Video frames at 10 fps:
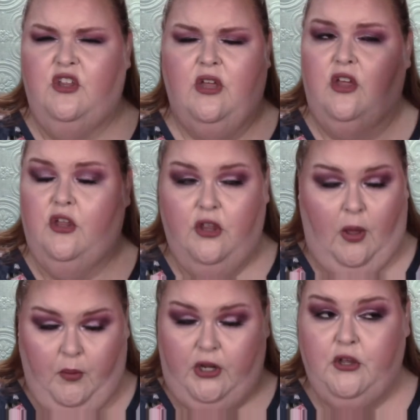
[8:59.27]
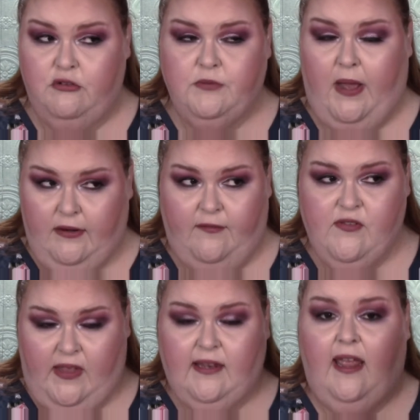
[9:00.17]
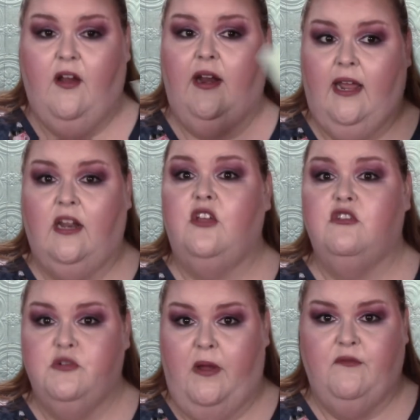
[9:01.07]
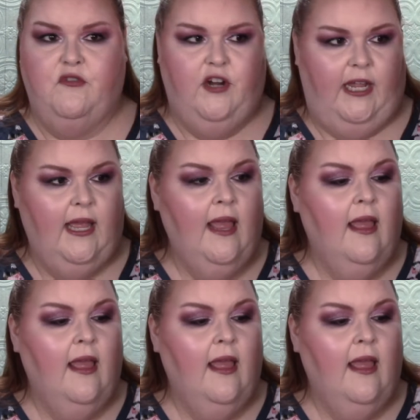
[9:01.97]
a, I bought a huge amount of skincare and I got a huge amount free.